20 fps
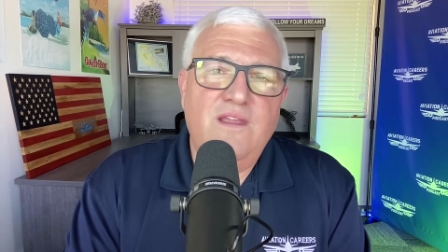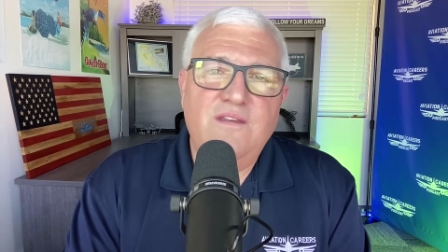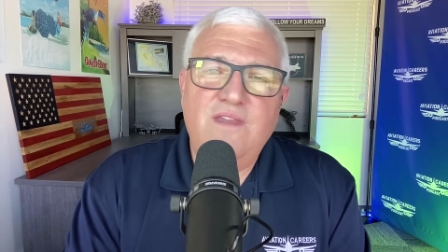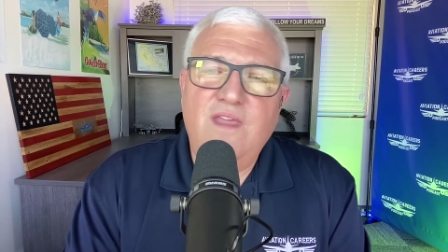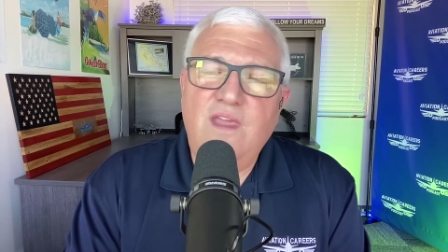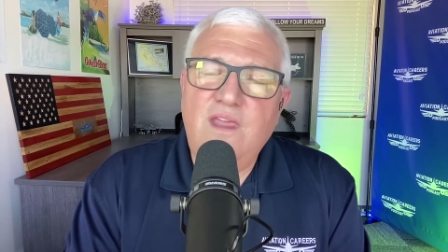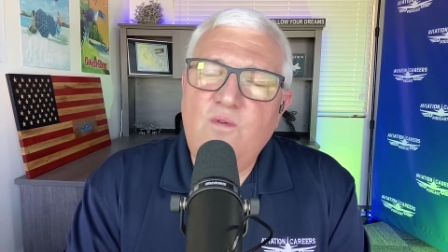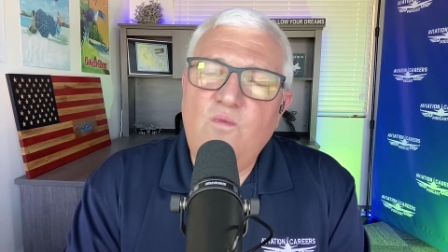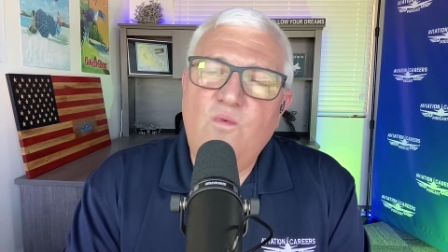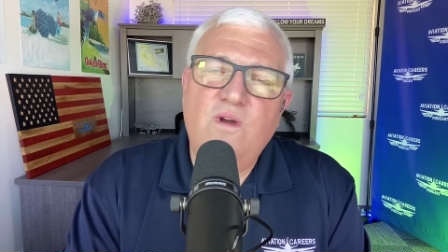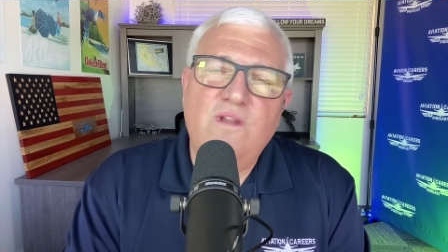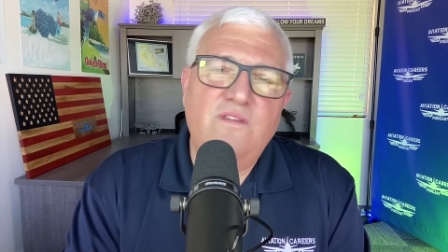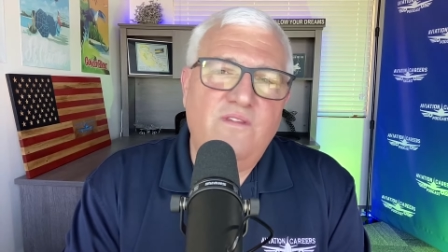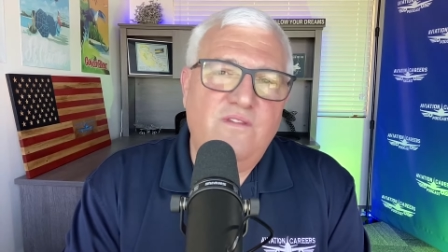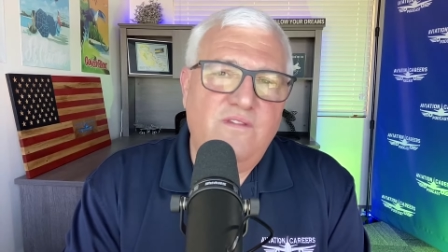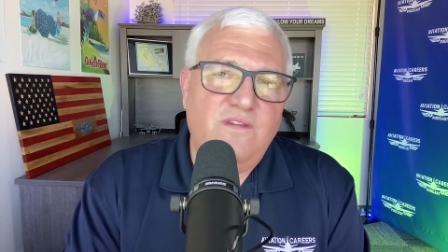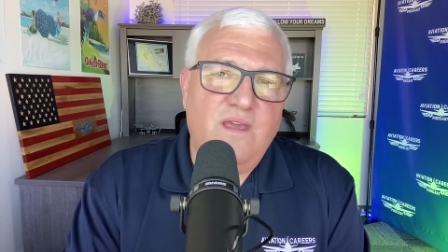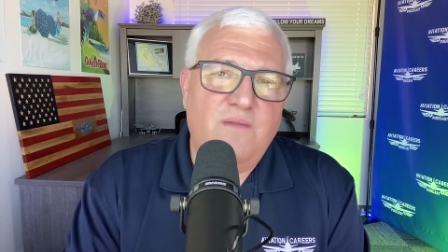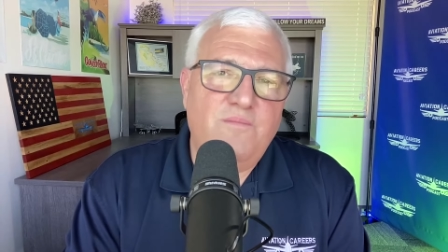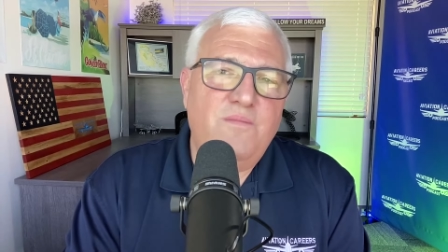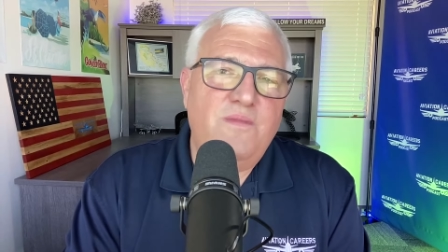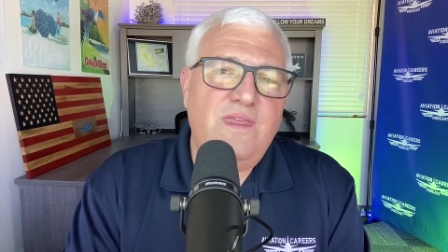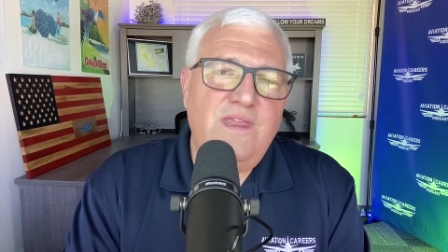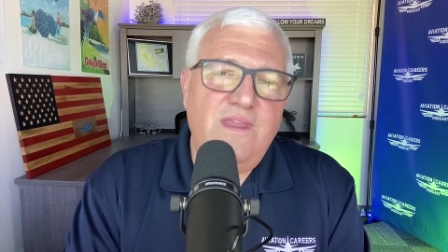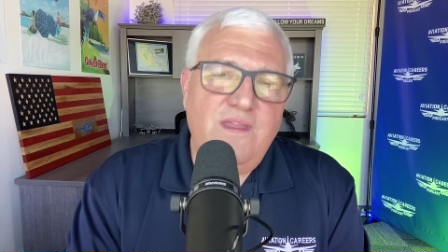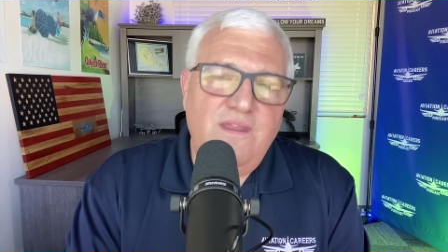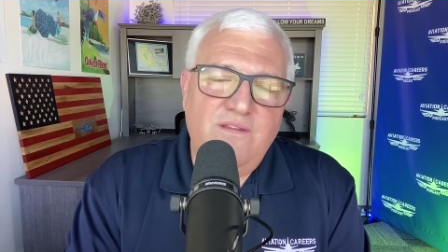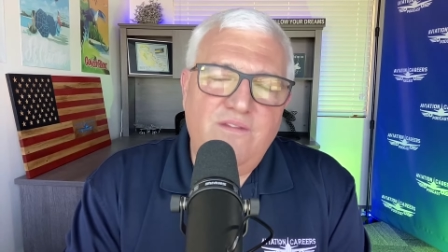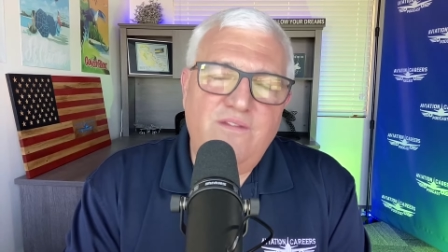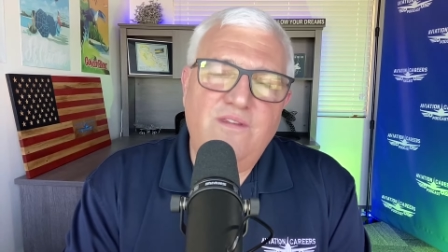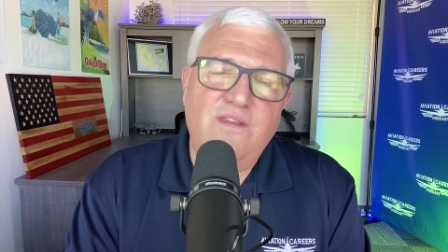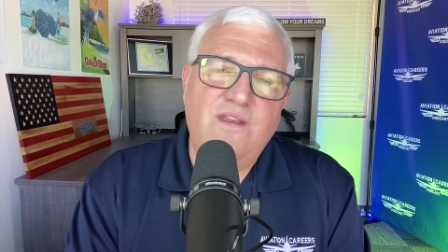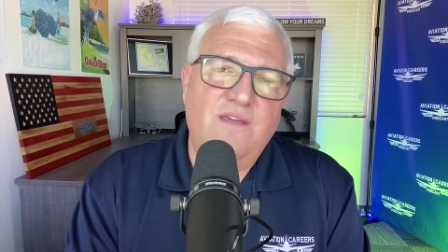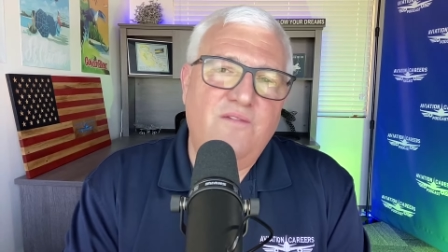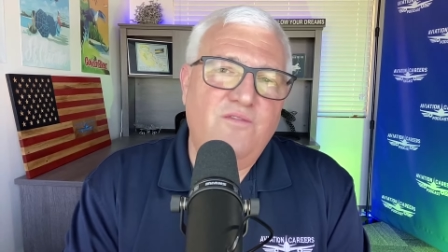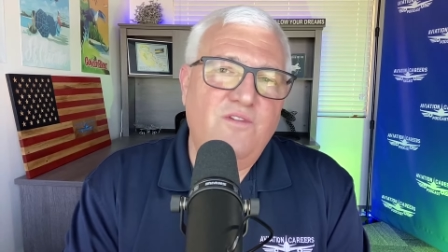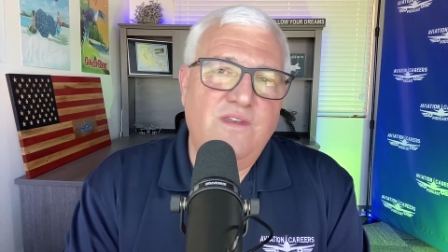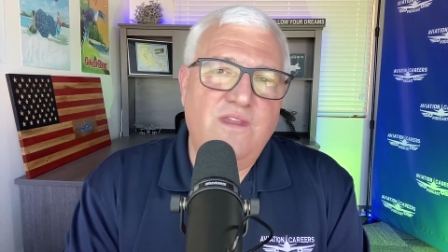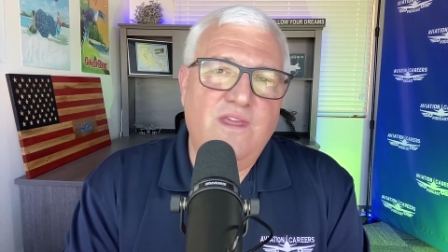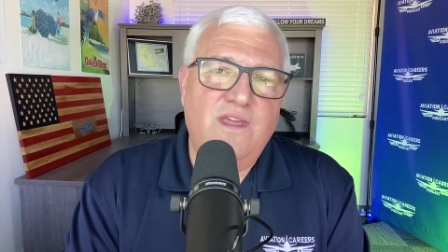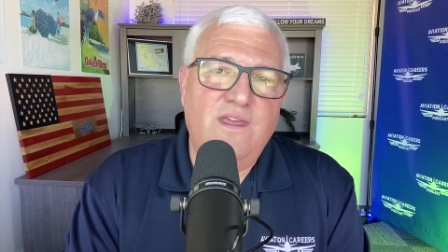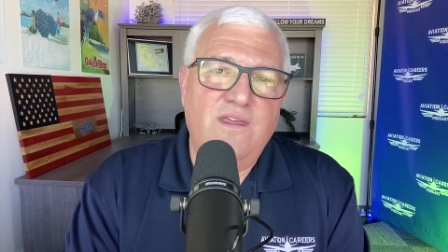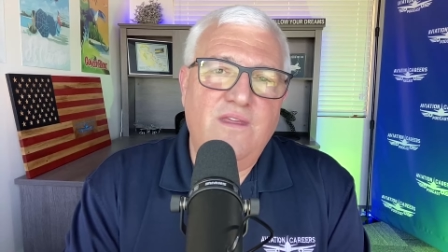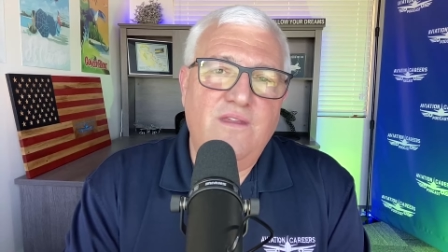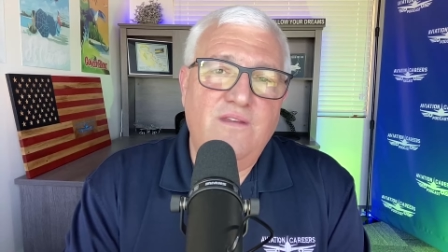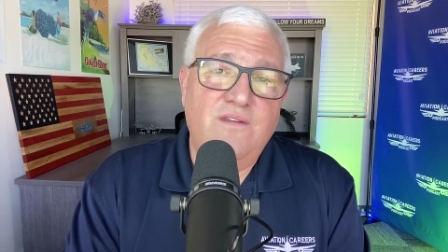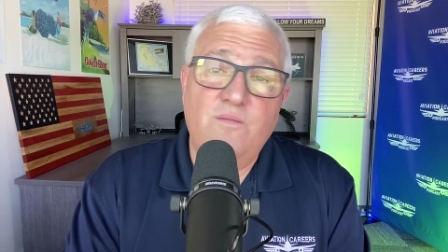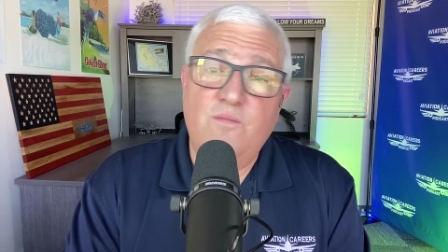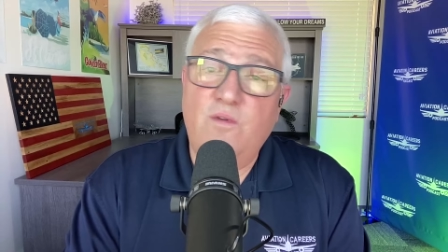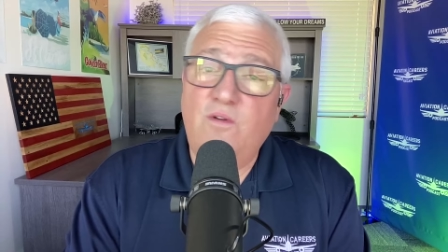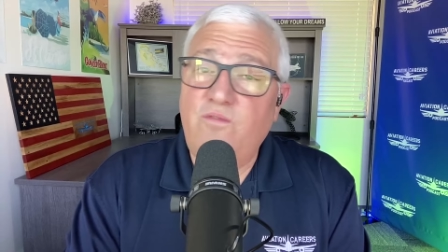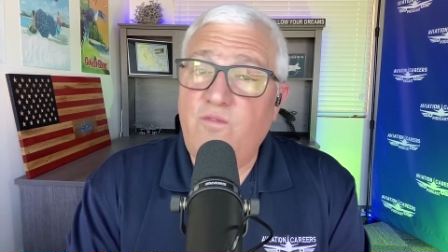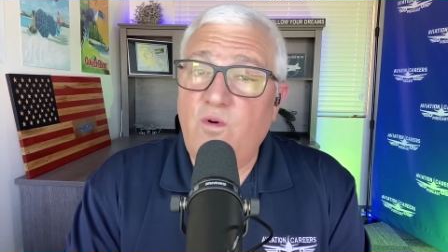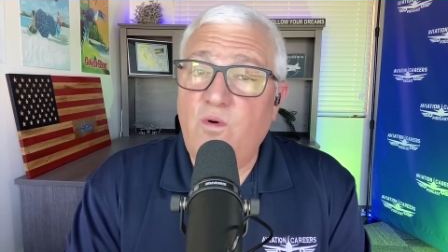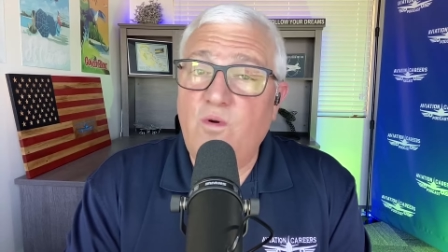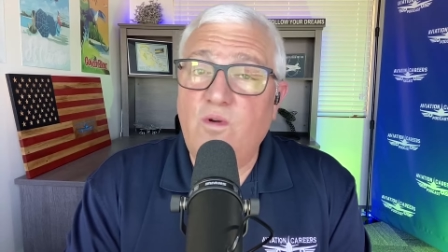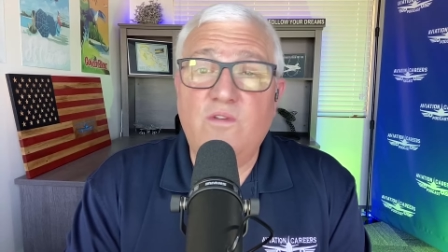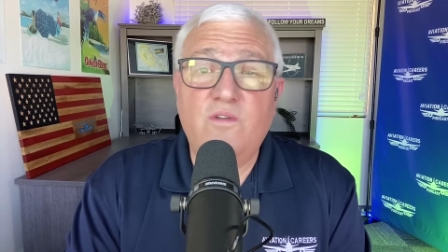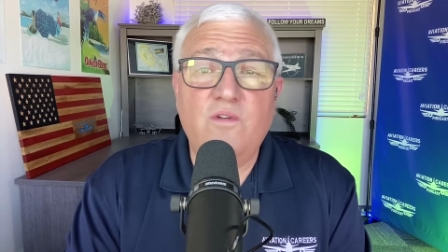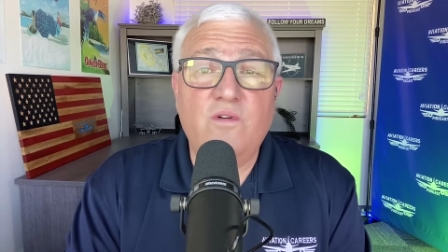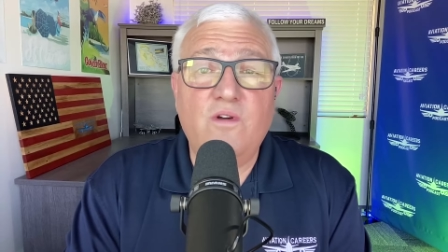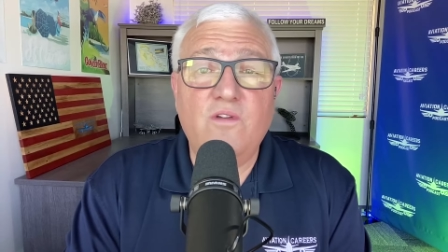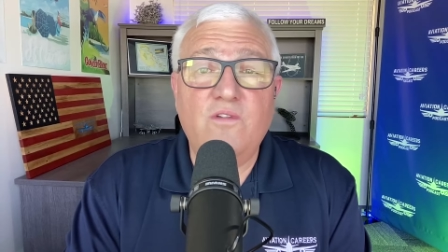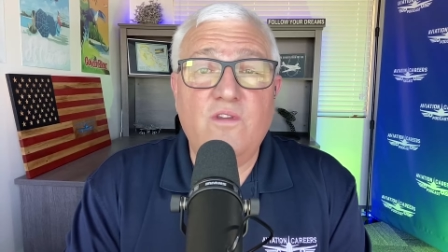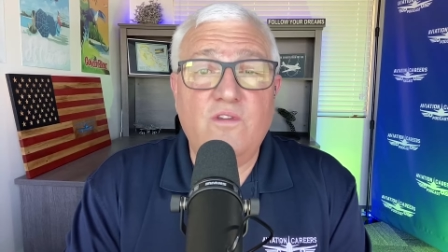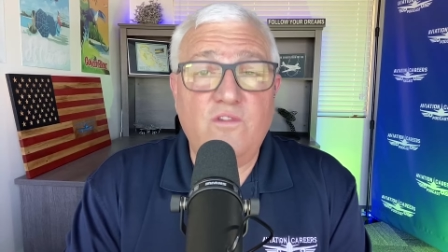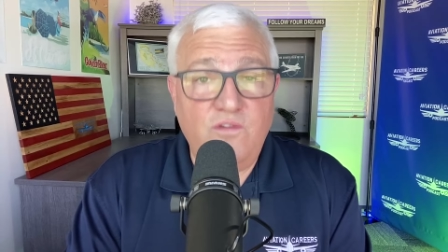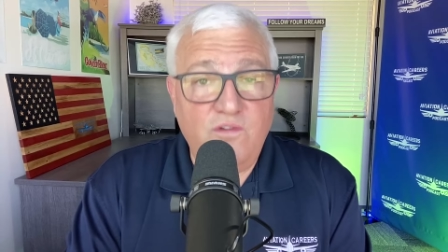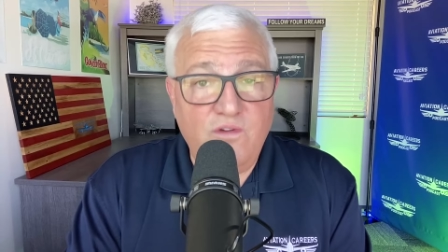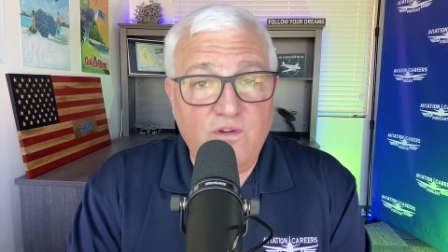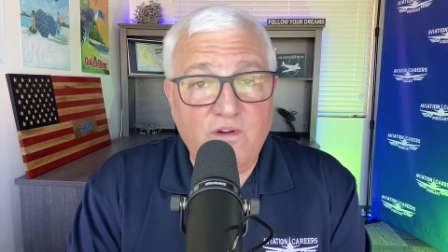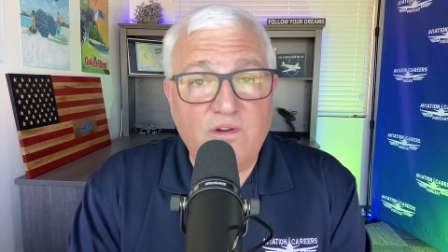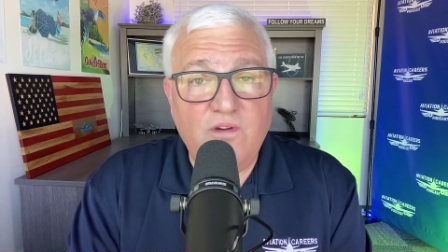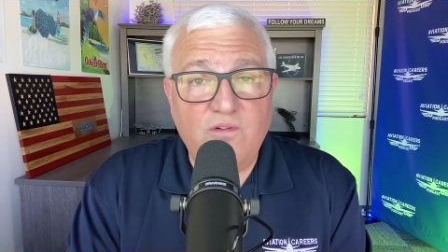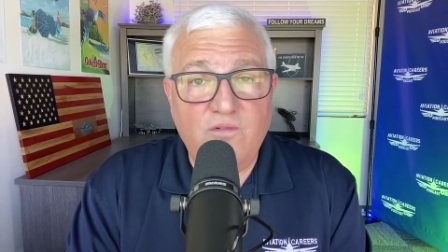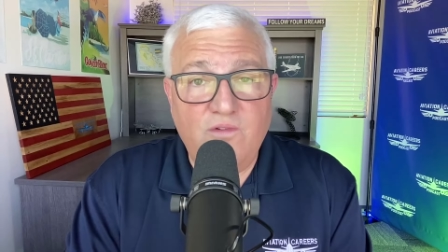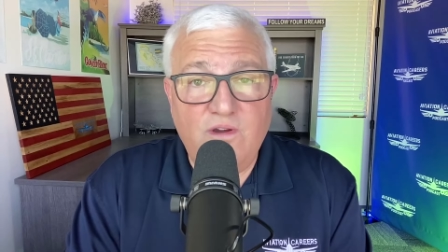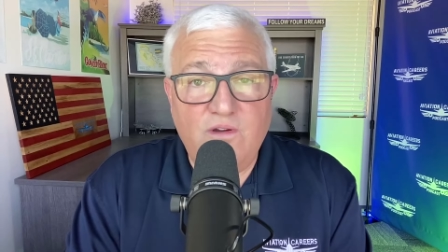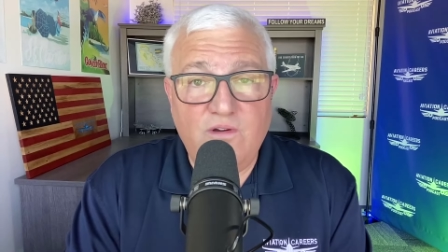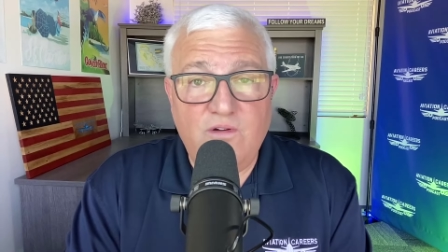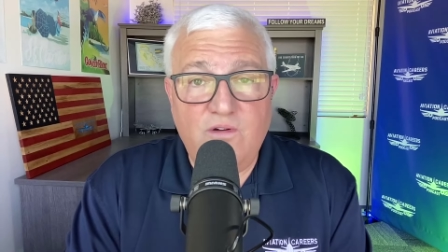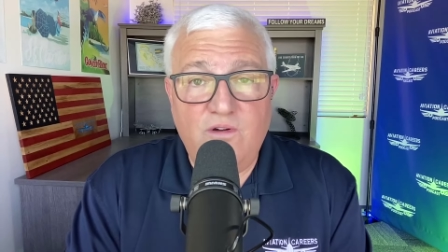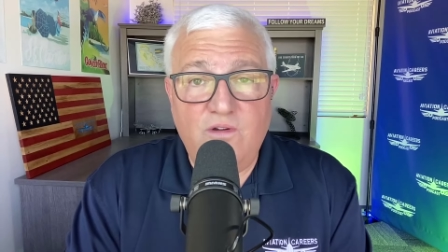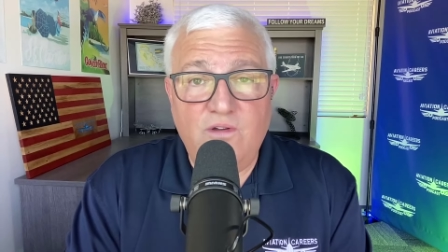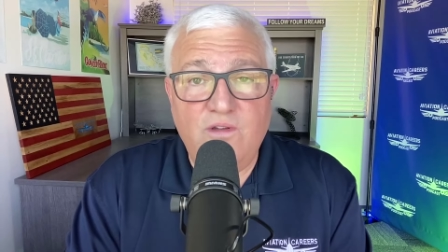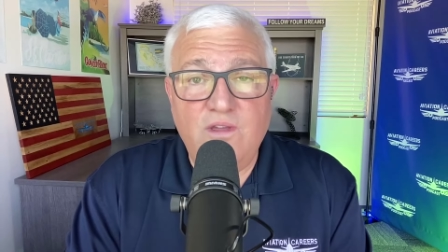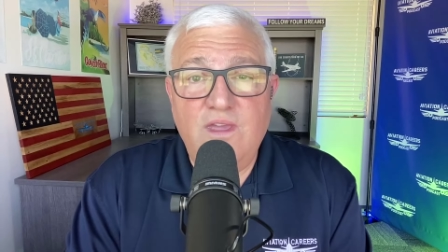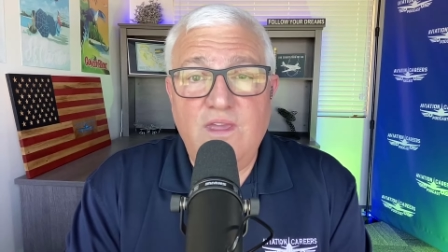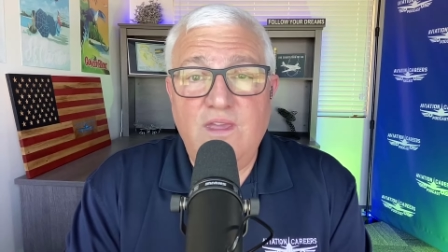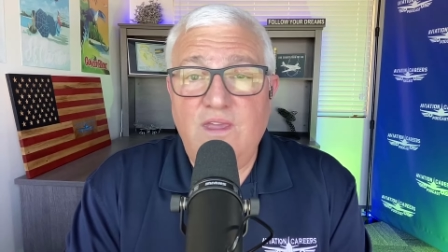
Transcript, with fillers: Take one step each and every day to move forward towards your career goal